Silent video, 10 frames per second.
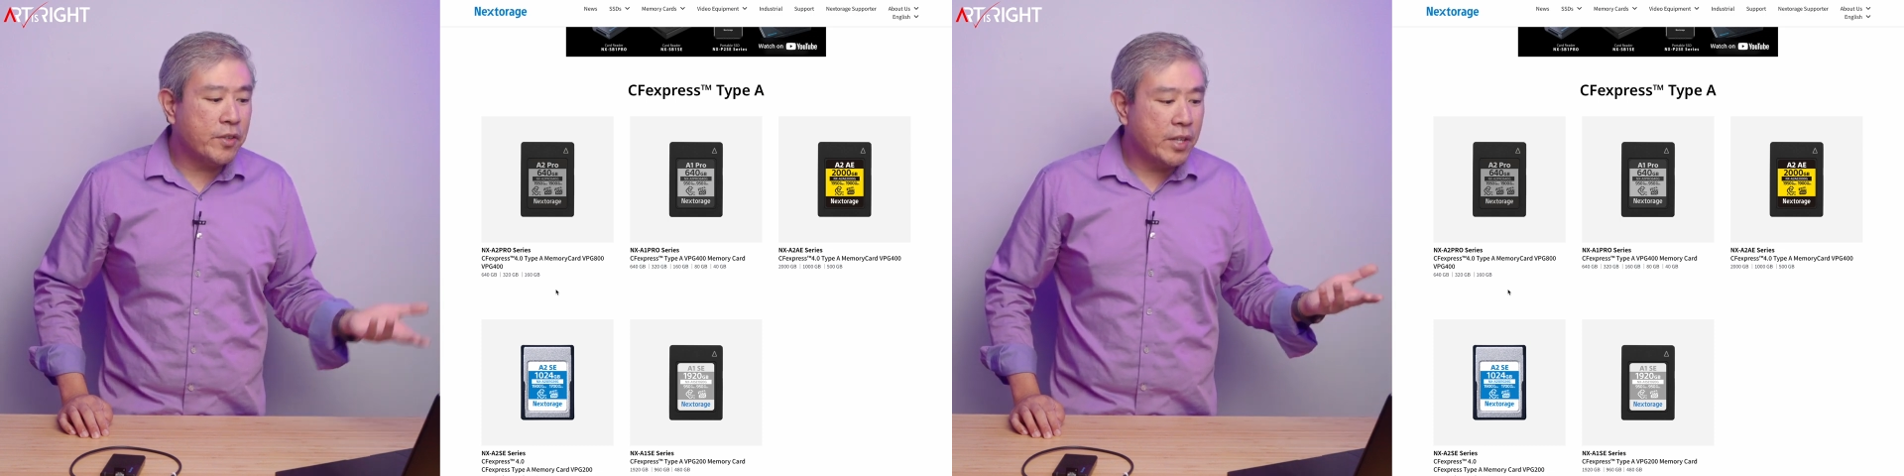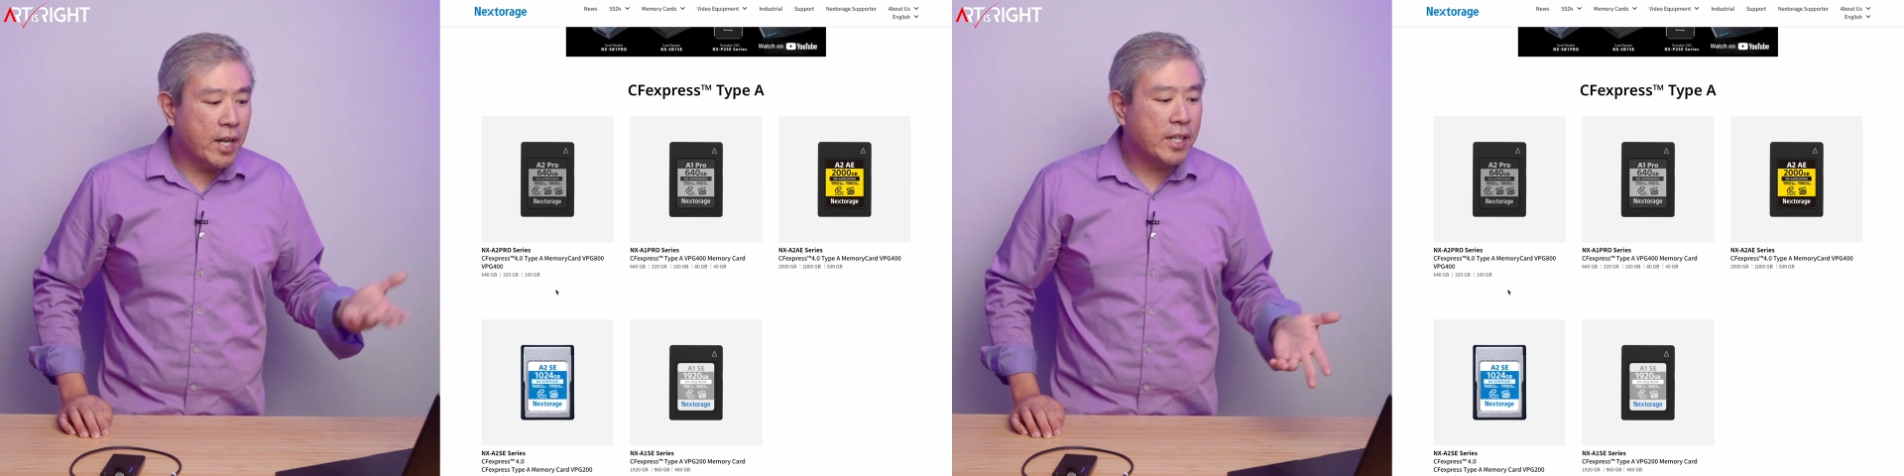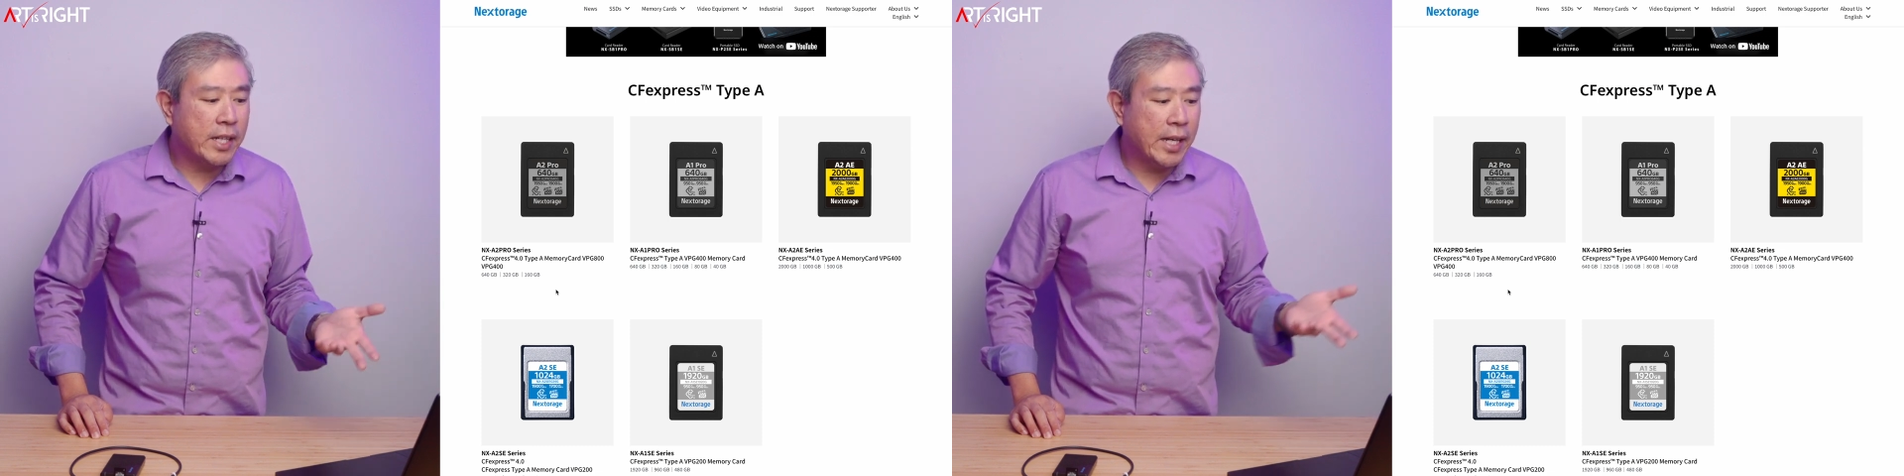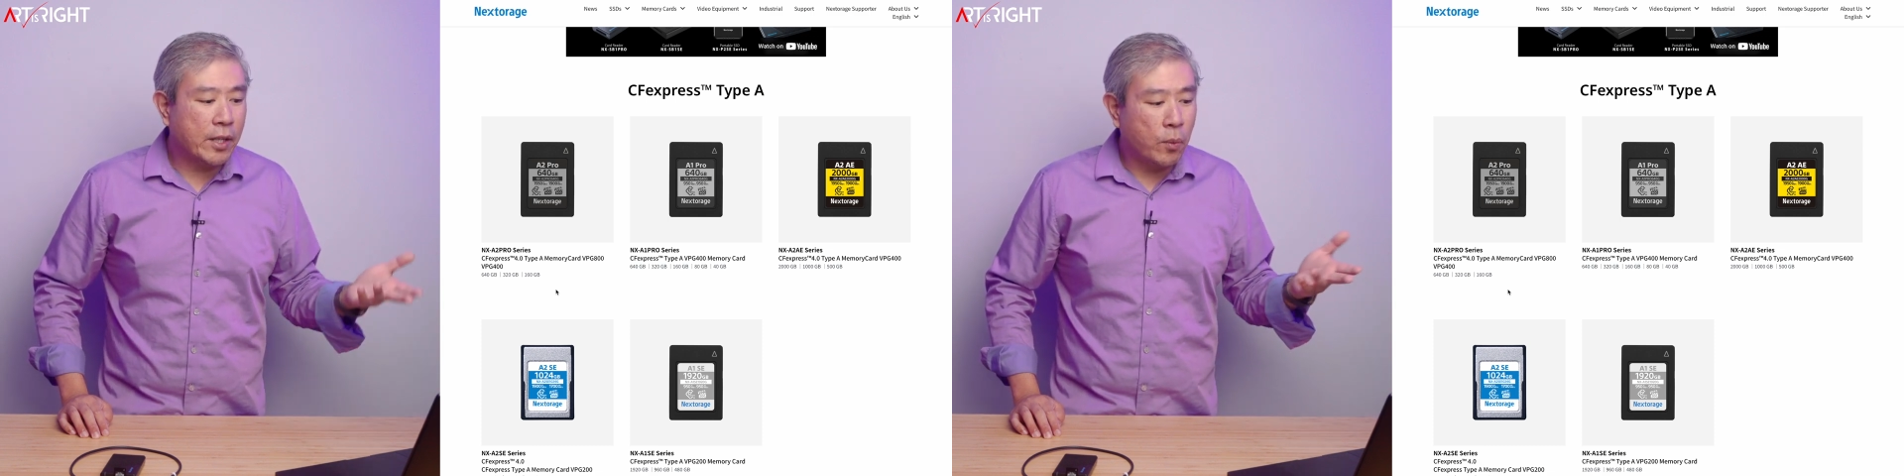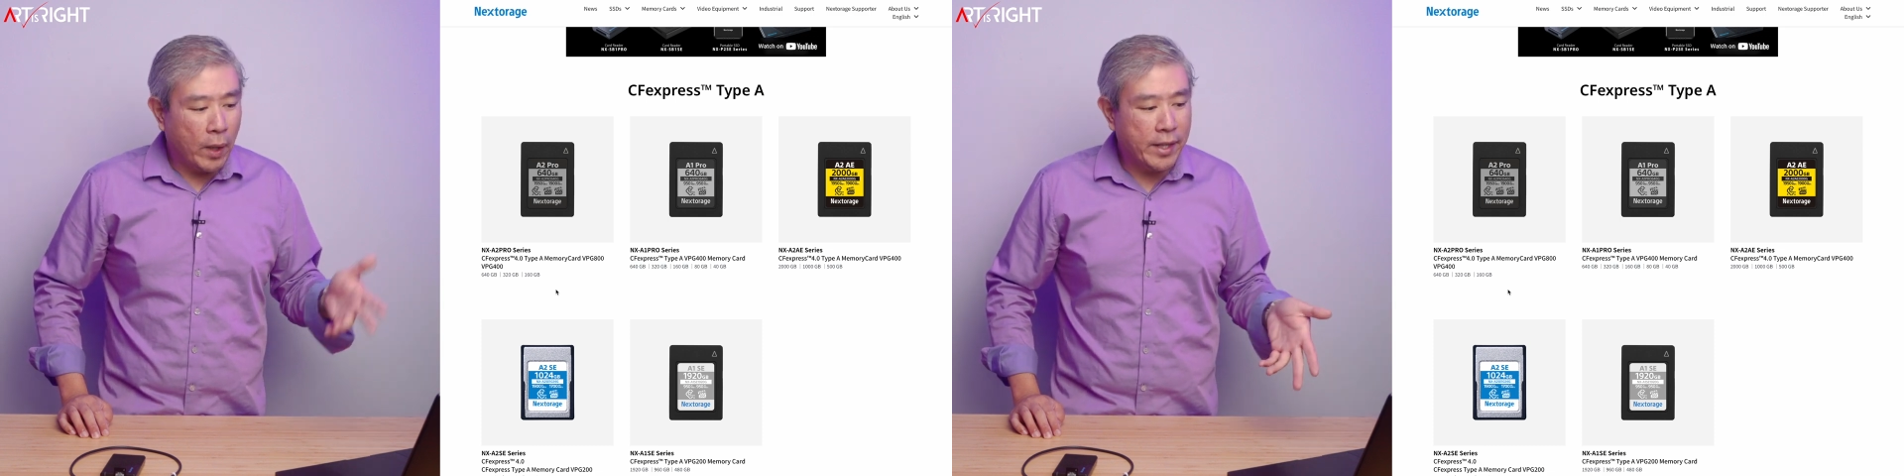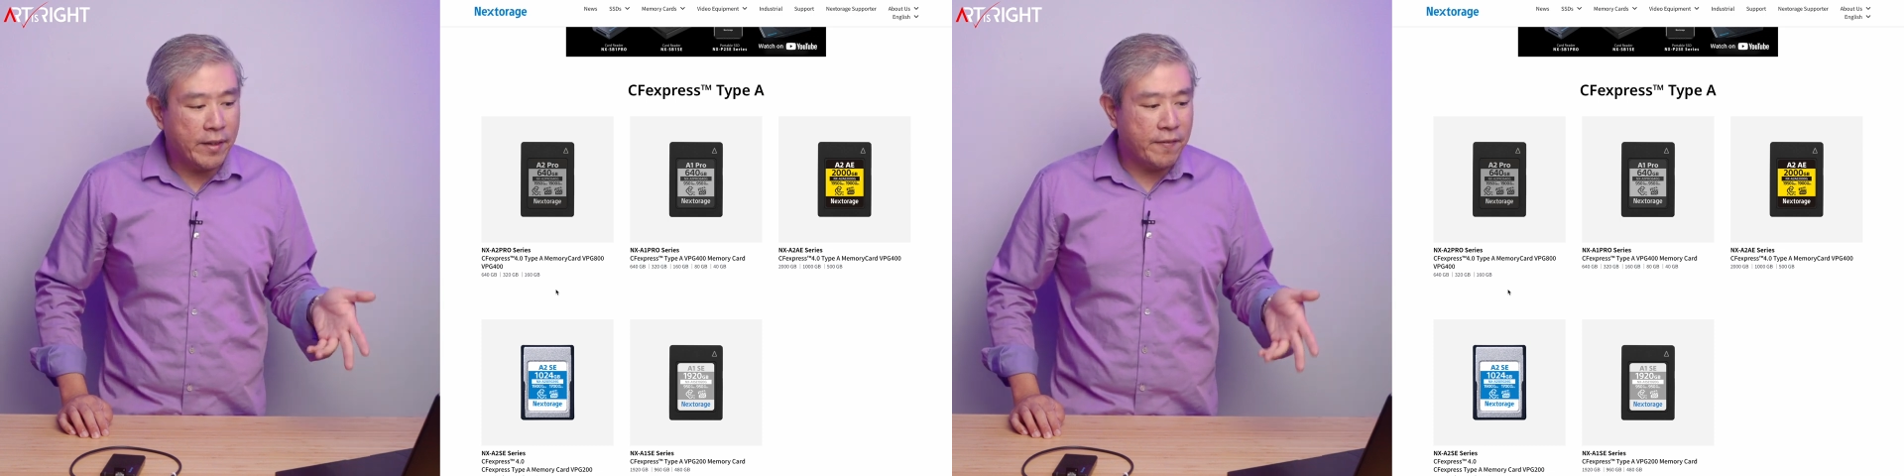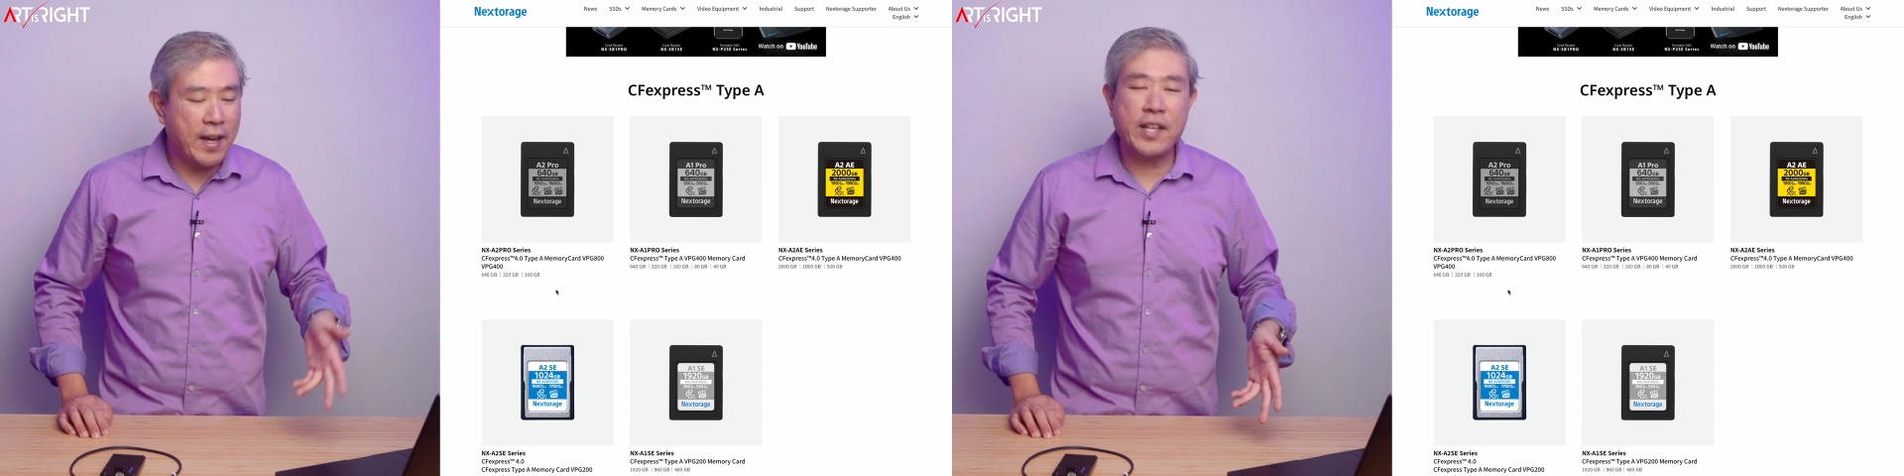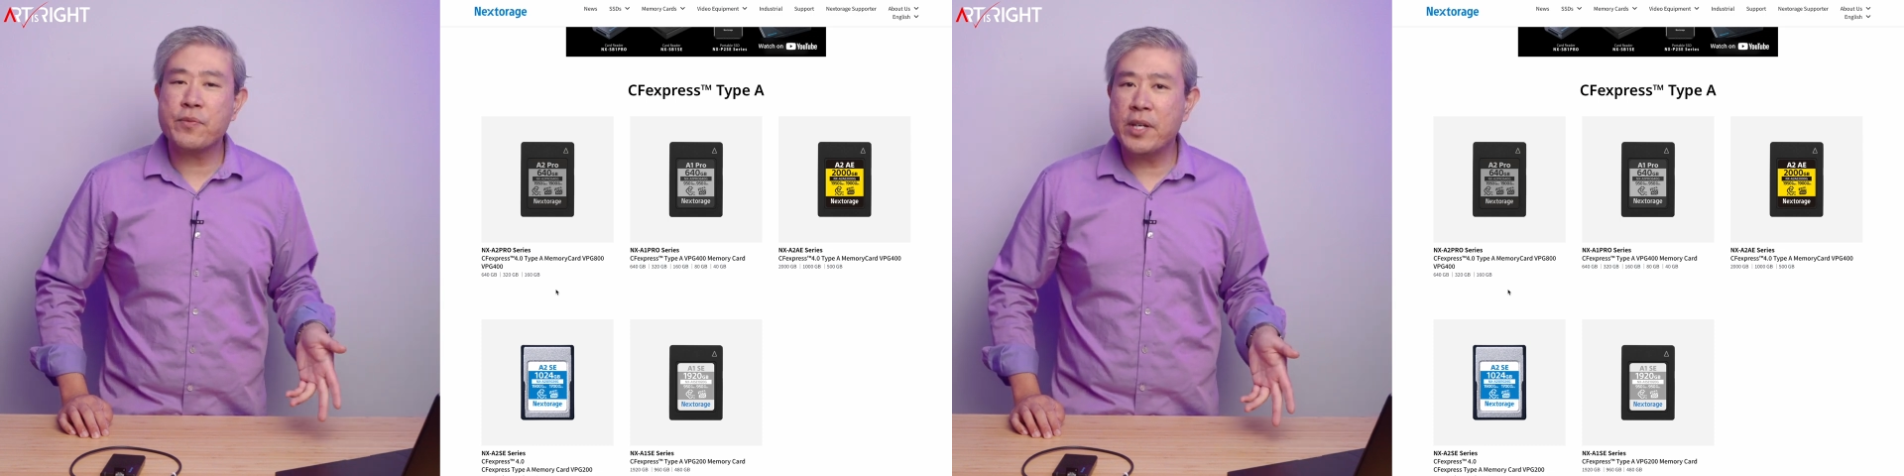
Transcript: you're not going to get quite the fast